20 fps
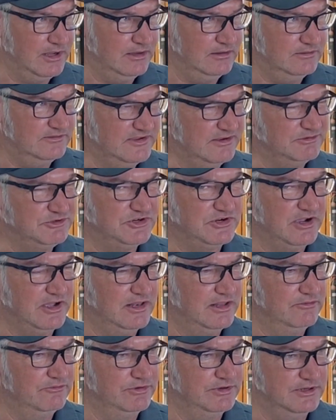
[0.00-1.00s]
is that what you
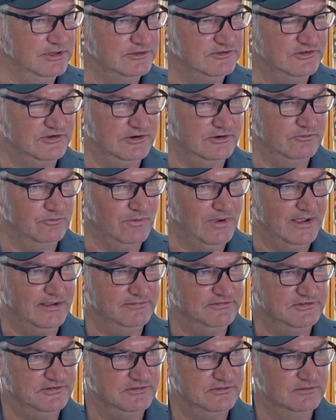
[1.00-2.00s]
call it when it's your
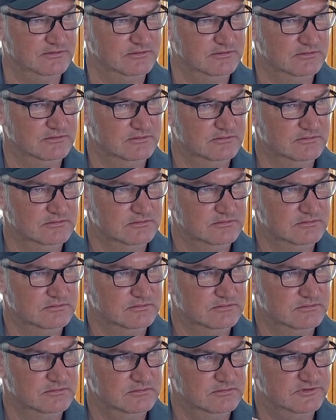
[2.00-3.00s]
wife's
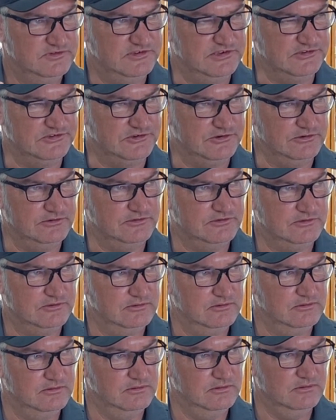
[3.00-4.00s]
sister's
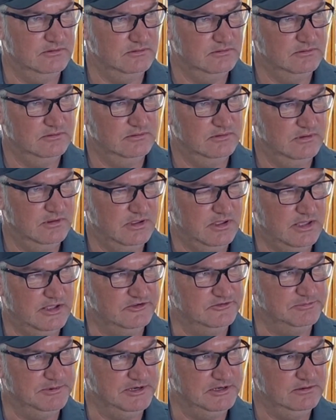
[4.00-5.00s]

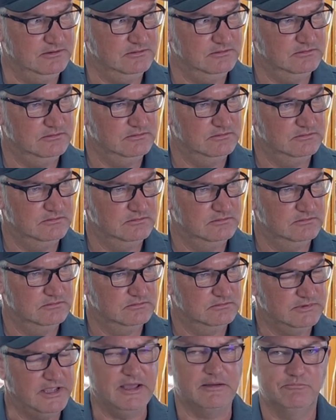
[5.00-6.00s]
husband?
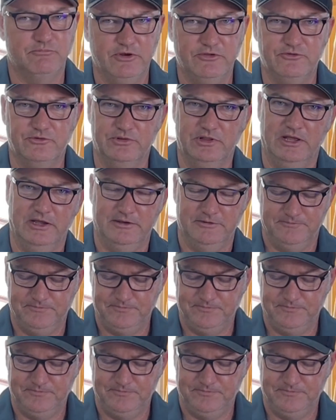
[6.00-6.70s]
Yeah, brother-in-law.